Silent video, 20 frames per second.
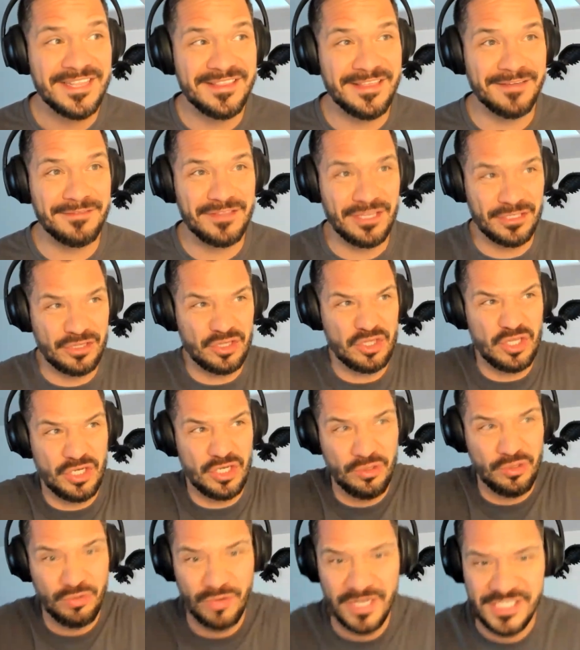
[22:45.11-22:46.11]
The
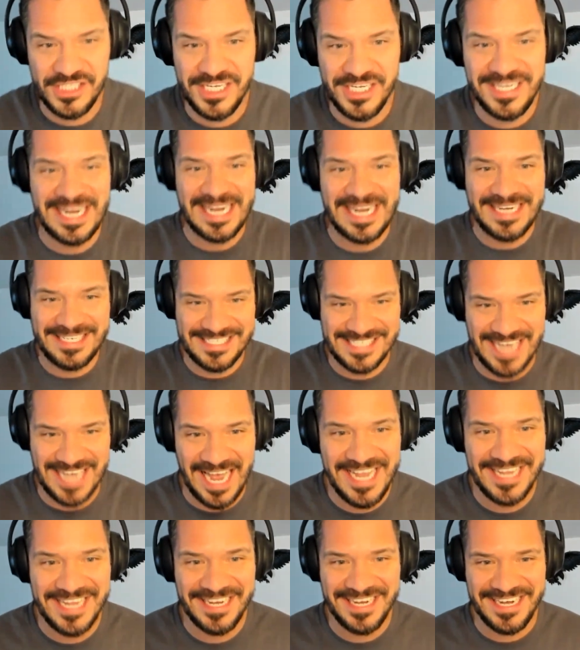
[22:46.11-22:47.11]
crushing
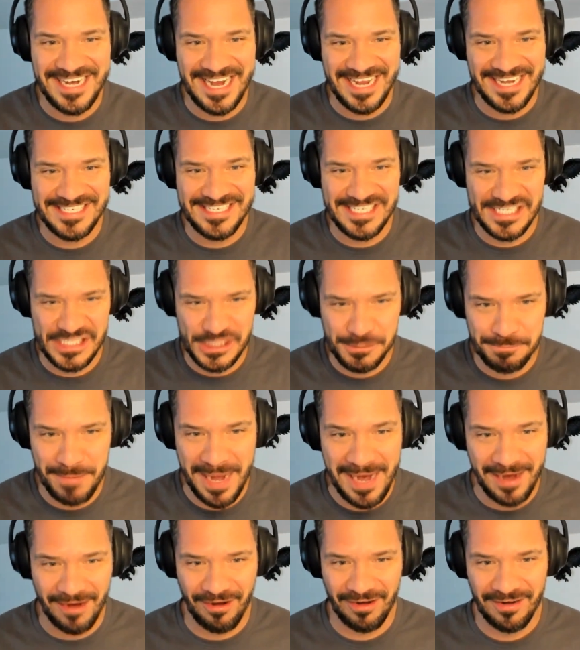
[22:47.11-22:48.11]
anxiety and
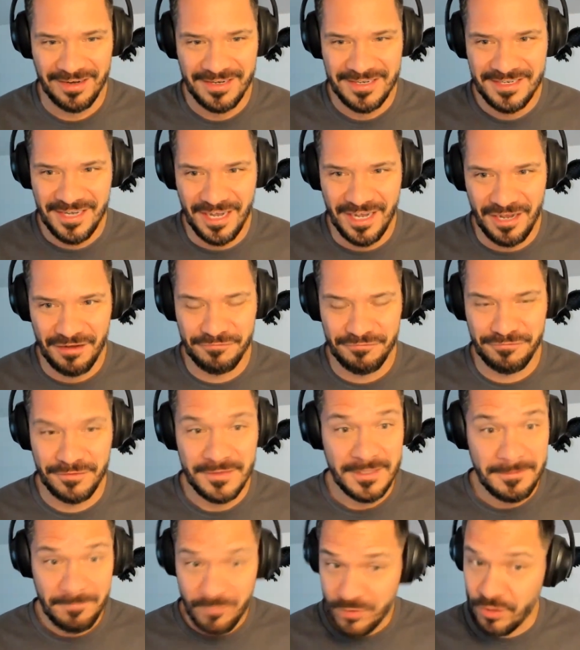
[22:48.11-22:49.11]
despair of
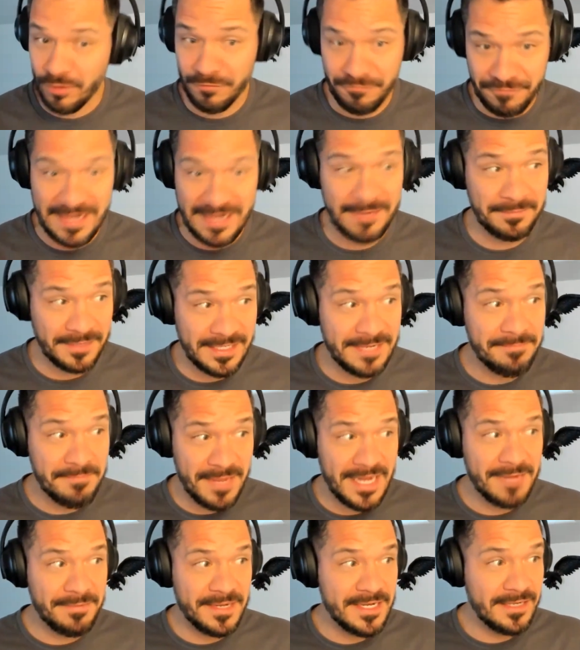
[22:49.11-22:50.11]
your family
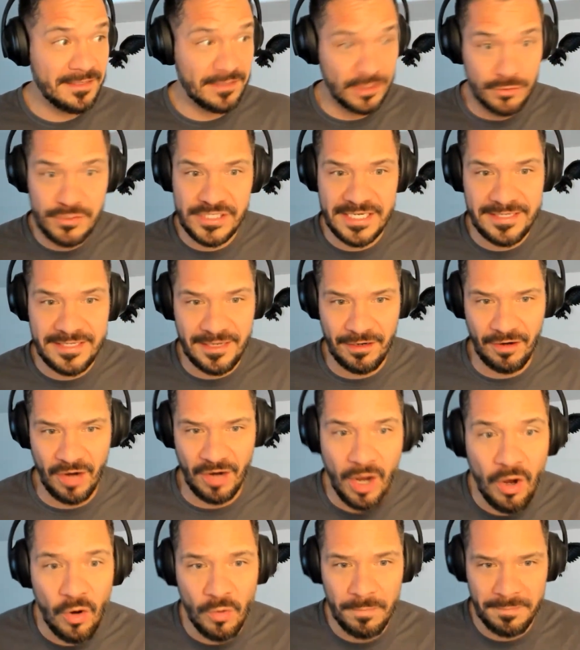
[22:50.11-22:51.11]
maybe losing their
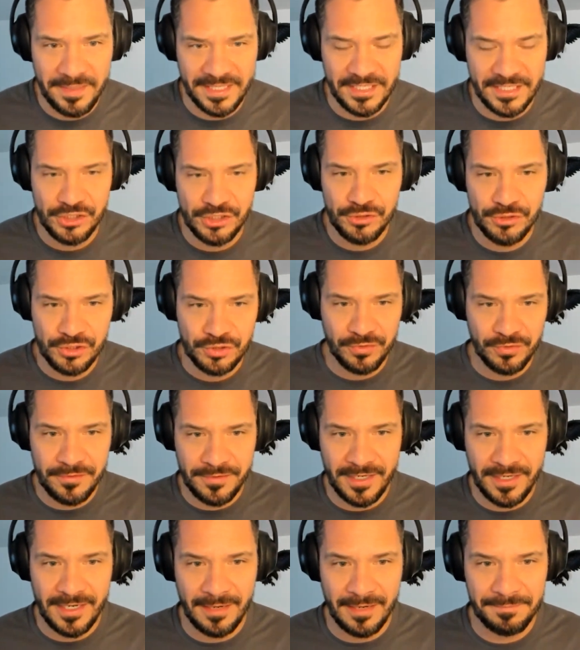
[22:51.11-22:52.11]
home because you
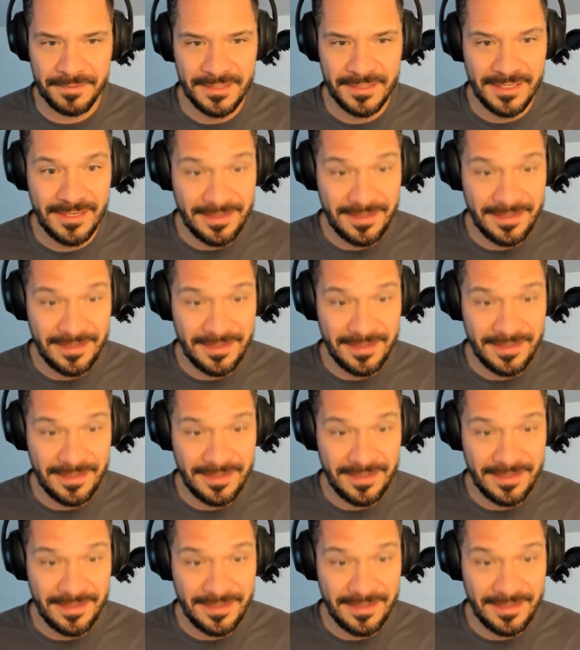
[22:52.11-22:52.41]
screwed up,